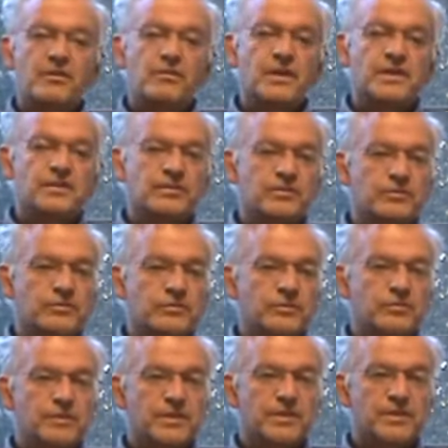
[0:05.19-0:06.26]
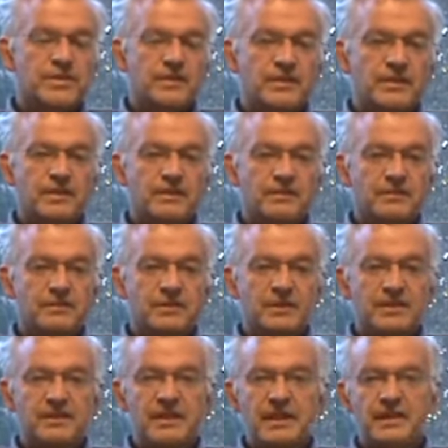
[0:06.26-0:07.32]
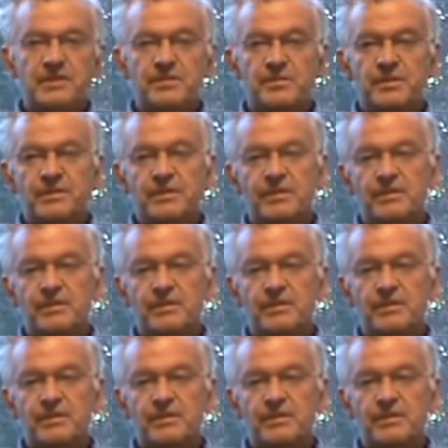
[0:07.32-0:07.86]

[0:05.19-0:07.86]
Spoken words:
research group, which is entitled An Attachment